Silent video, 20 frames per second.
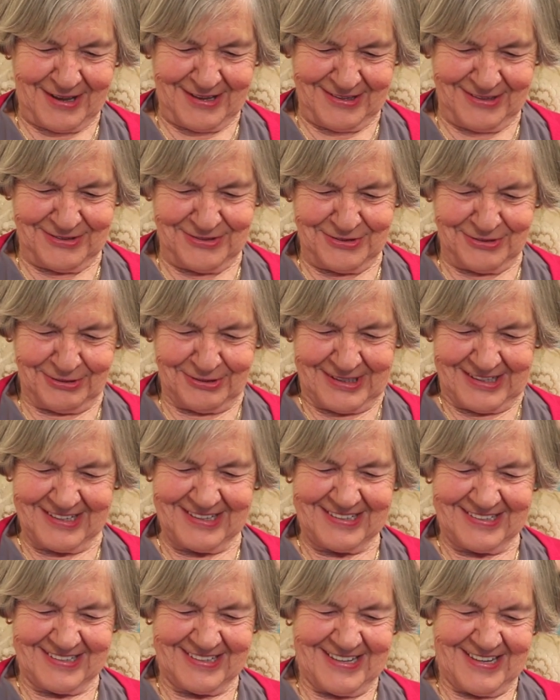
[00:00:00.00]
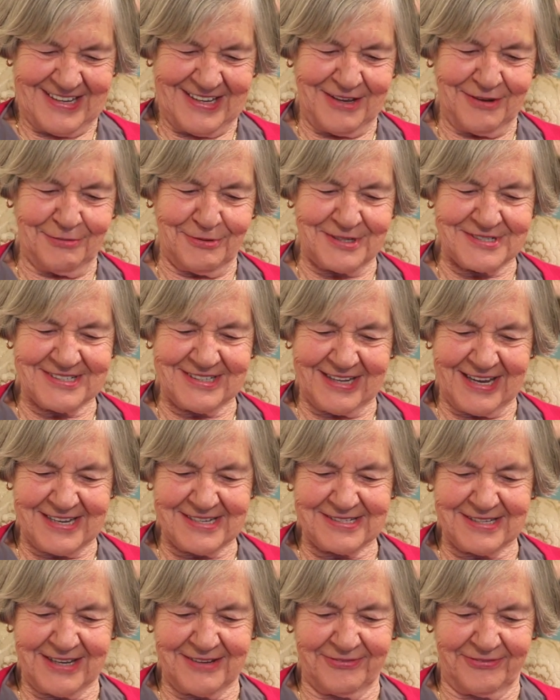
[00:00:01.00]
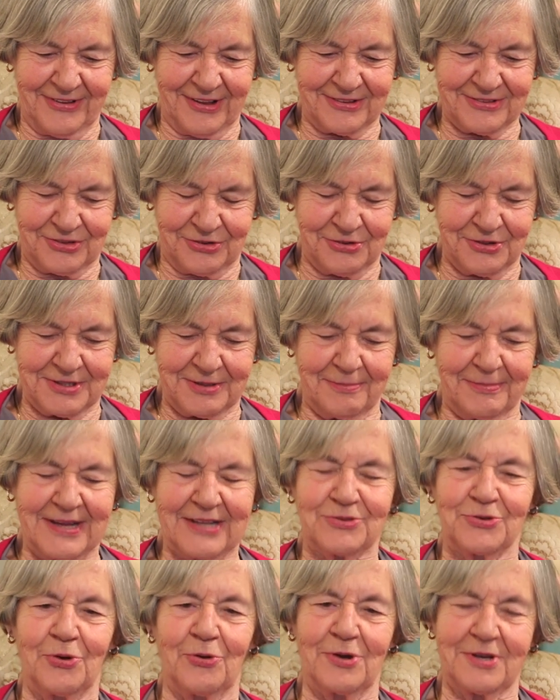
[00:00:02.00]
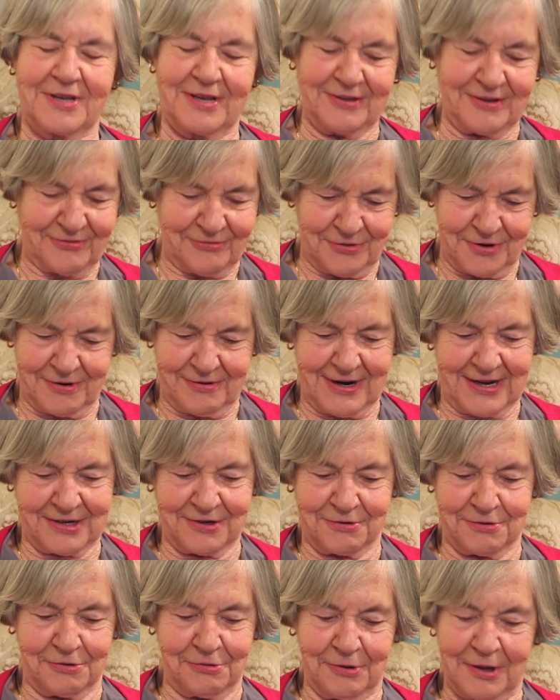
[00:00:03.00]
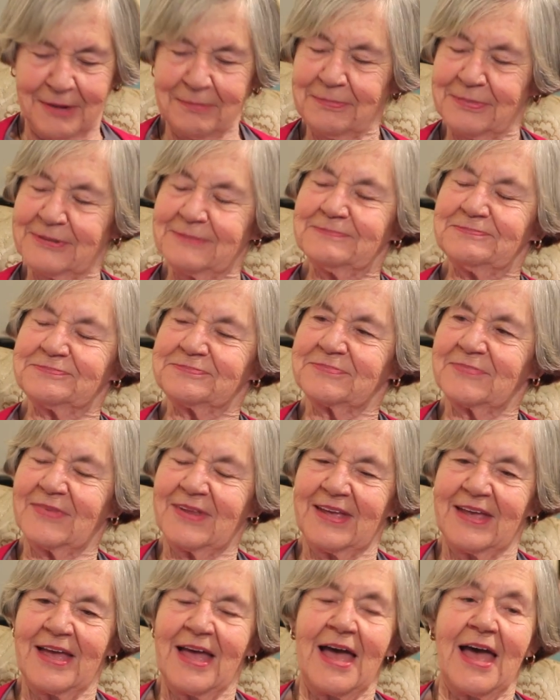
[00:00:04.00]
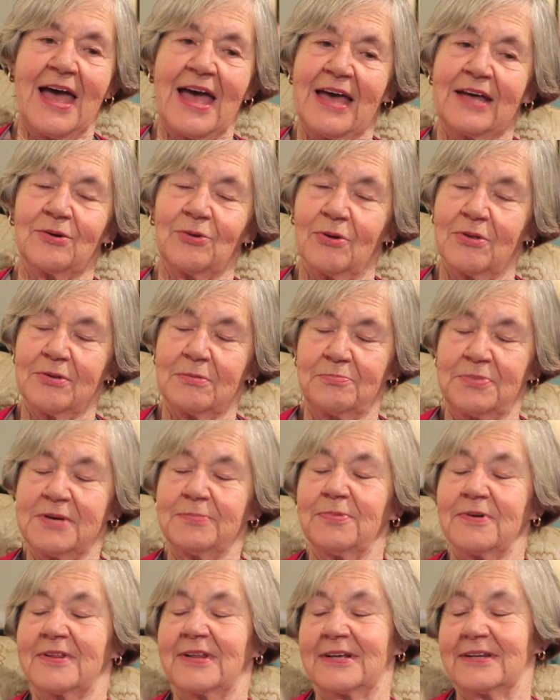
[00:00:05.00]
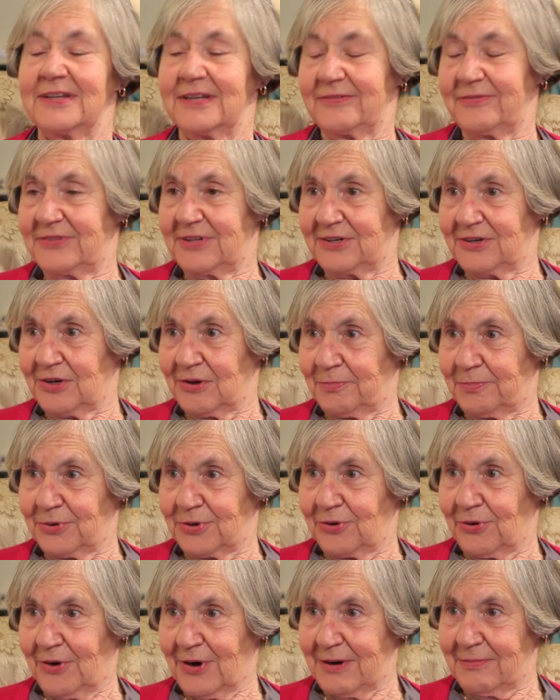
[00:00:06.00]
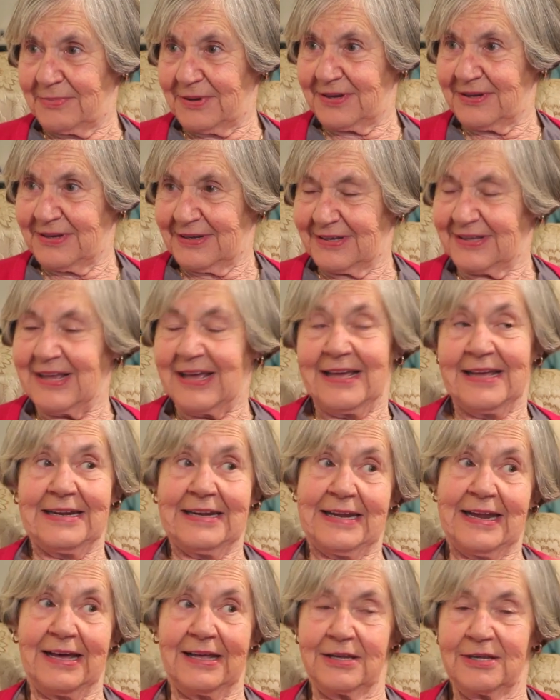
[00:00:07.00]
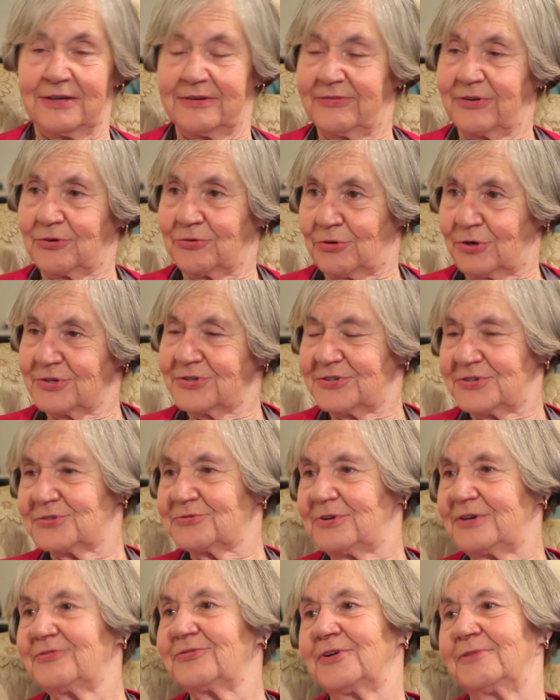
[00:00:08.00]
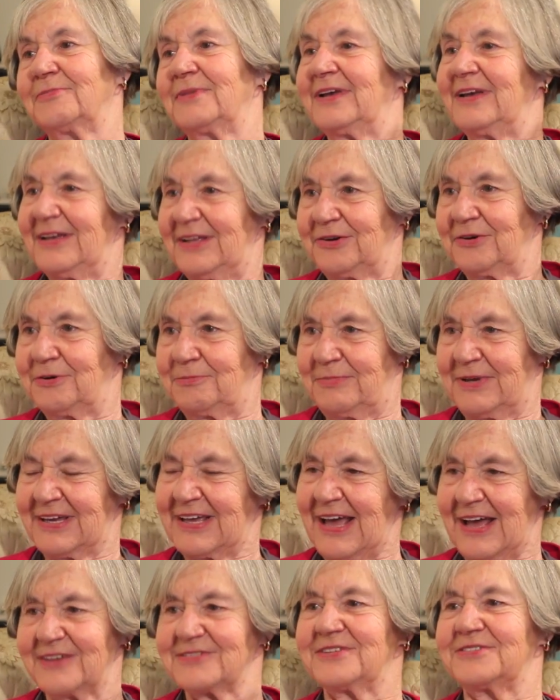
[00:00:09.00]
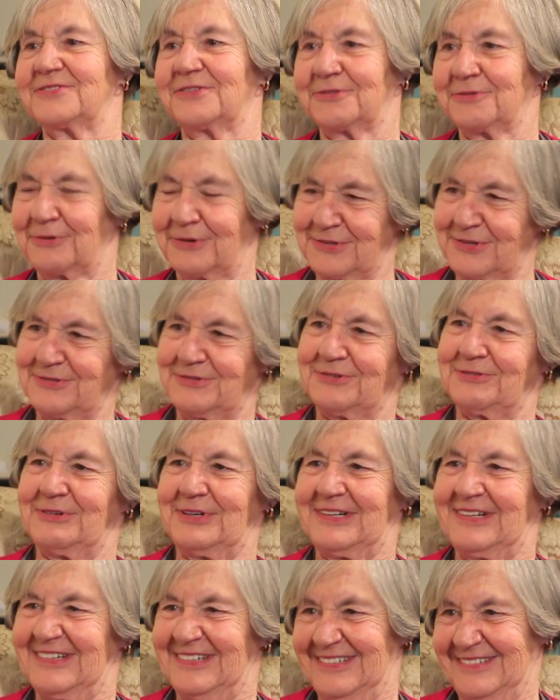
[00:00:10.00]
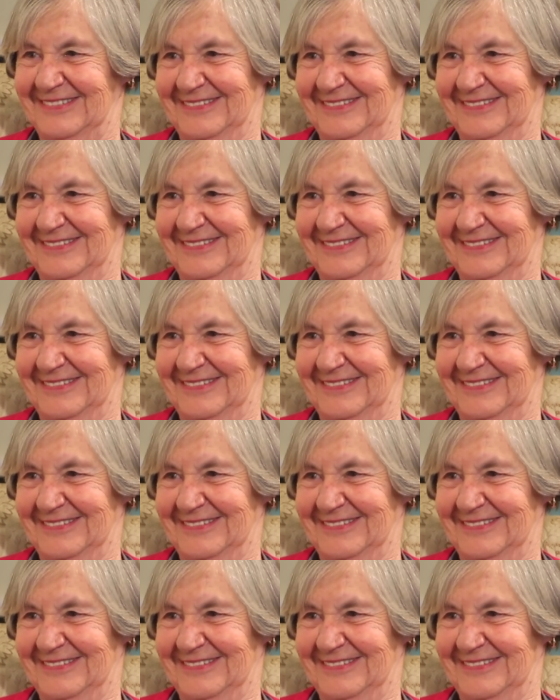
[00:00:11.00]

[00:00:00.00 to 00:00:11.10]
I enjoyed it. It was nice. I felt good about talking of where I grew up. And all the people that lived in Upper Darby now live across the street from me in their big houses across the street.